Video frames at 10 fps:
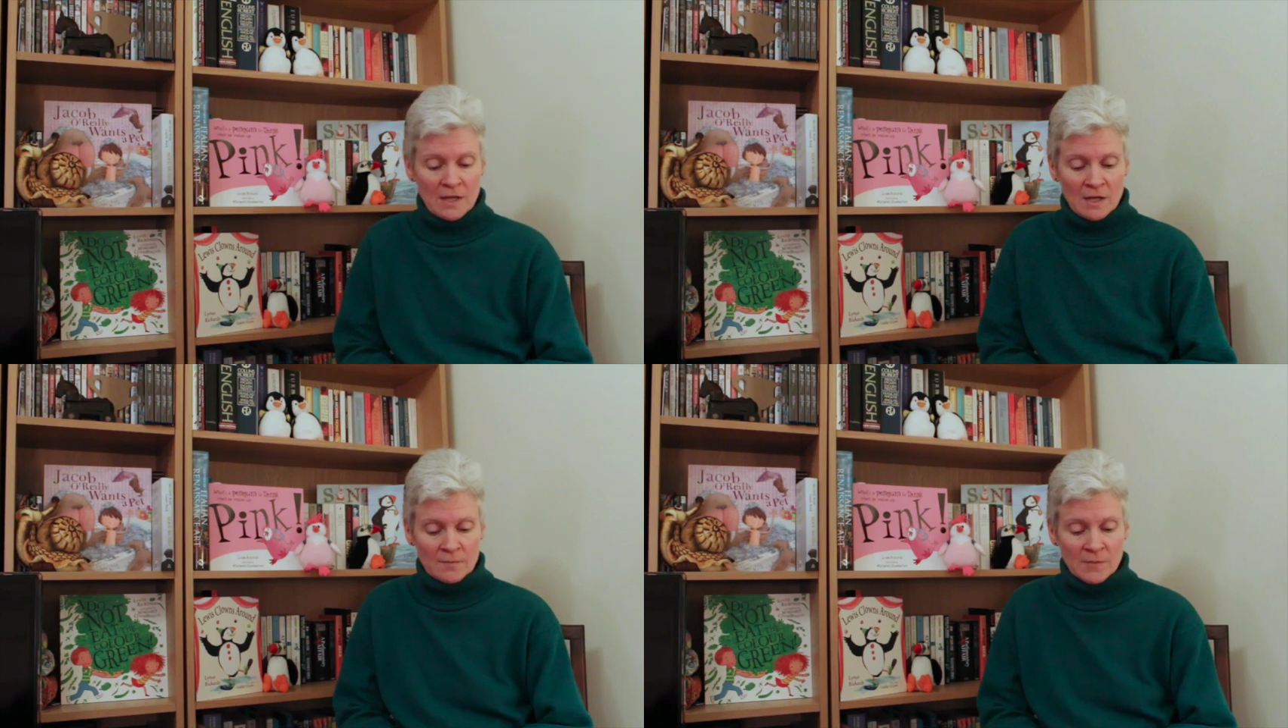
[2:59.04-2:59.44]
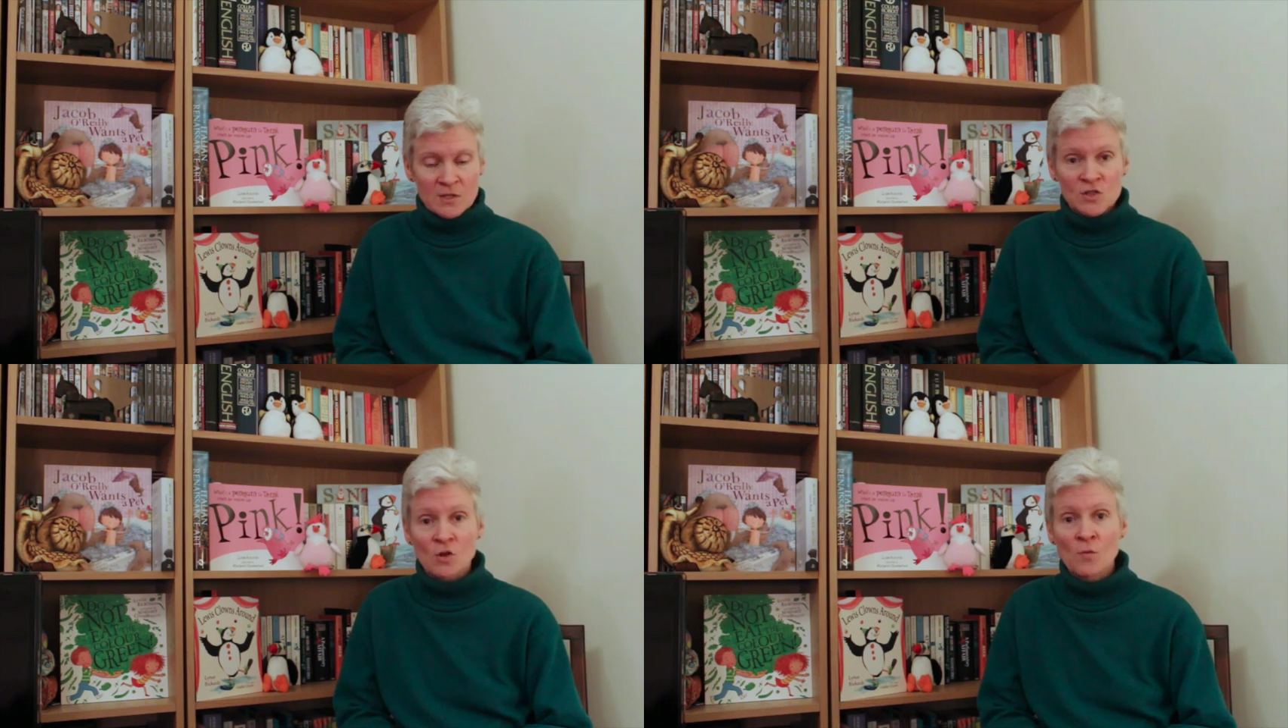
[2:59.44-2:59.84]

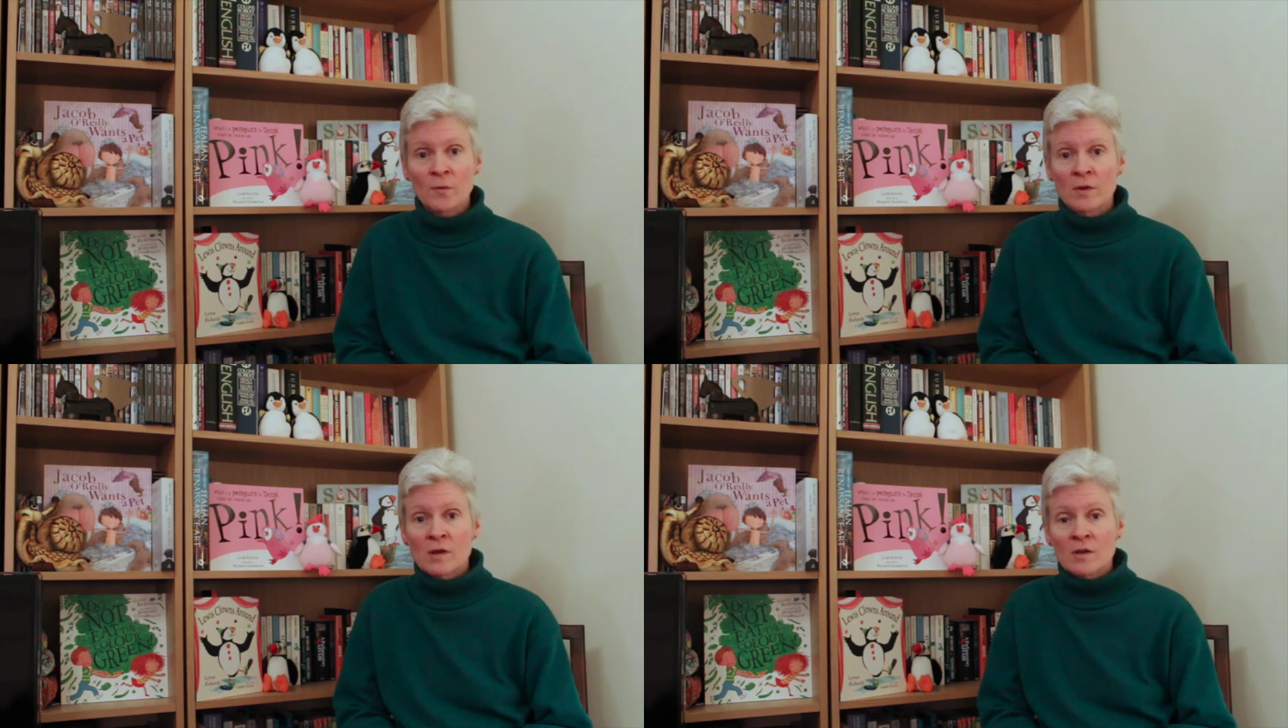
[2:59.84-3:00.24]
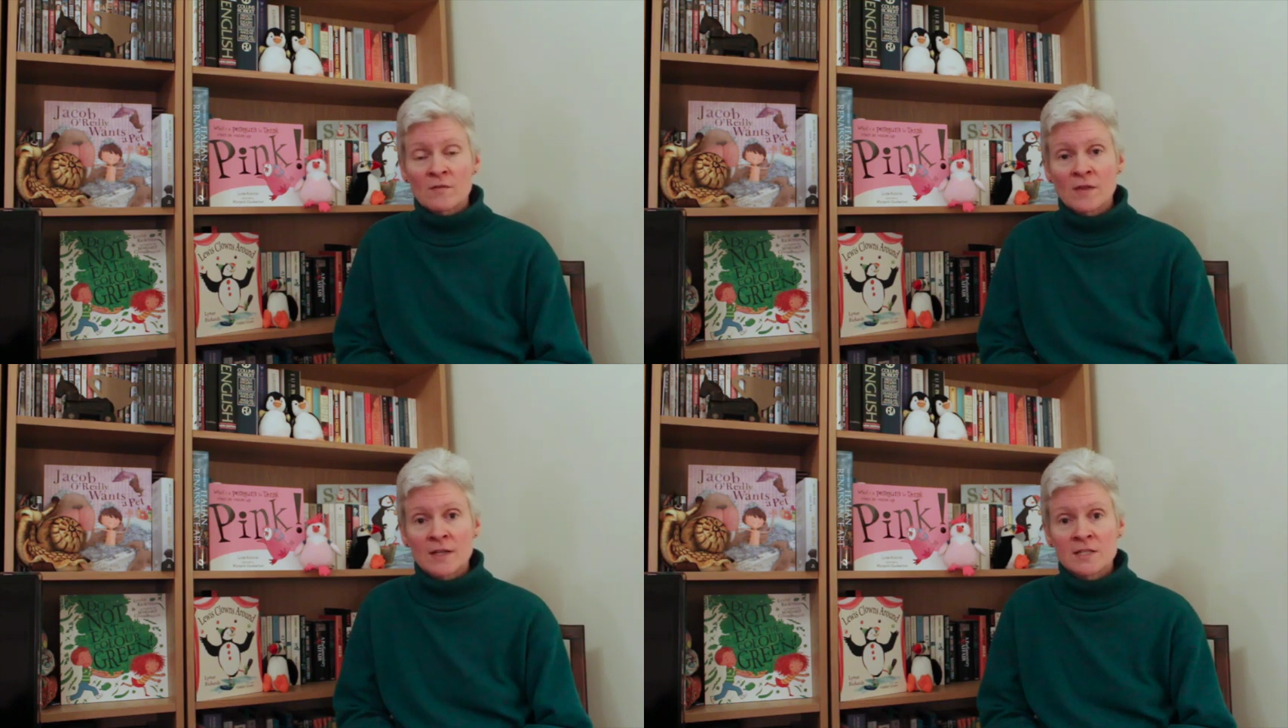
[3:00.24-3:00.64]
I just hope
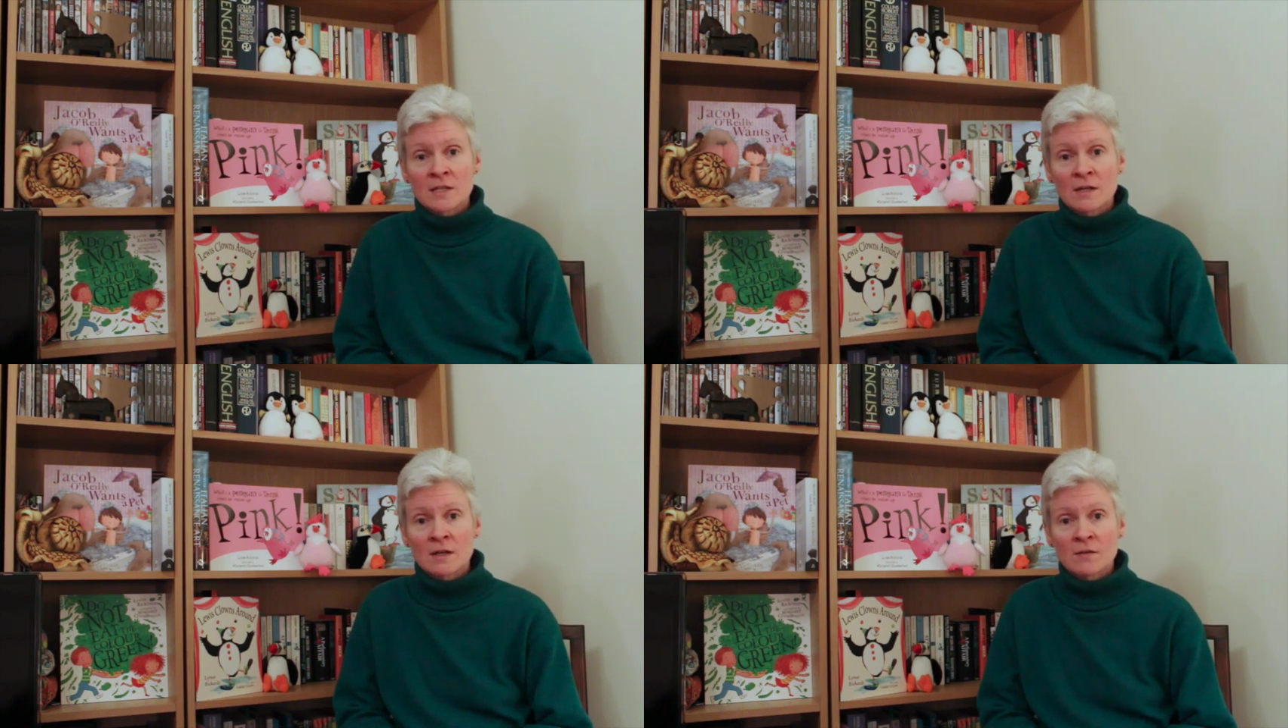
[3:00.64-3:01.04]
that